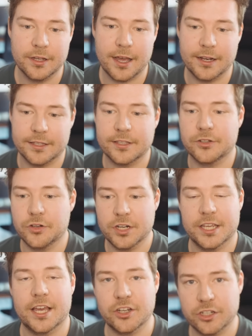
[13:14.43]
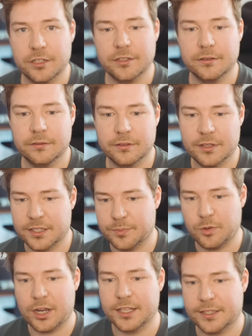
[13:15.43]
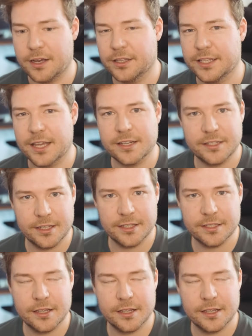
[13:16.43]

and it's the 2D engine, the sprites are the entities.